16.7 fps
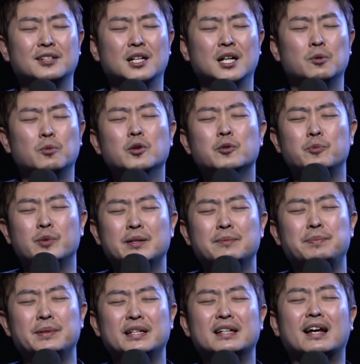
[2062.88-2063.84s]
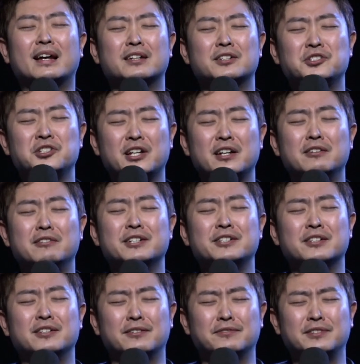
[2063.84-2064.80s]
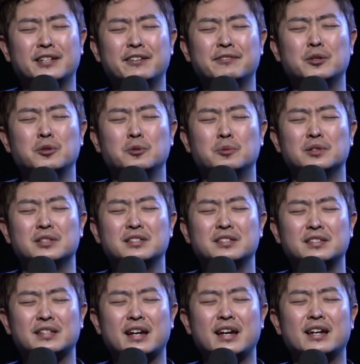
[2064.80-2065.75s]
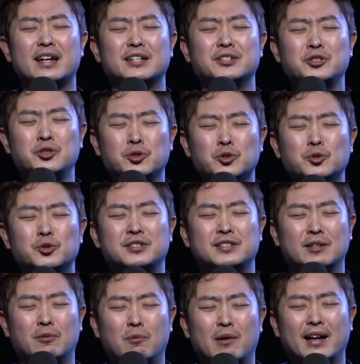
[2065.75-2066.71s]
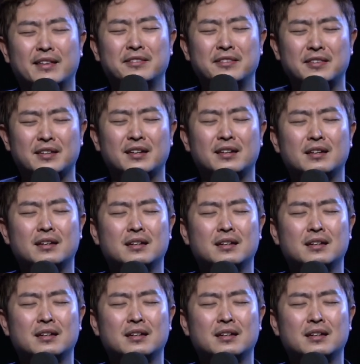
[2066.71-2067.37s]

Would we be like a generation of David who would say and choose the one thing?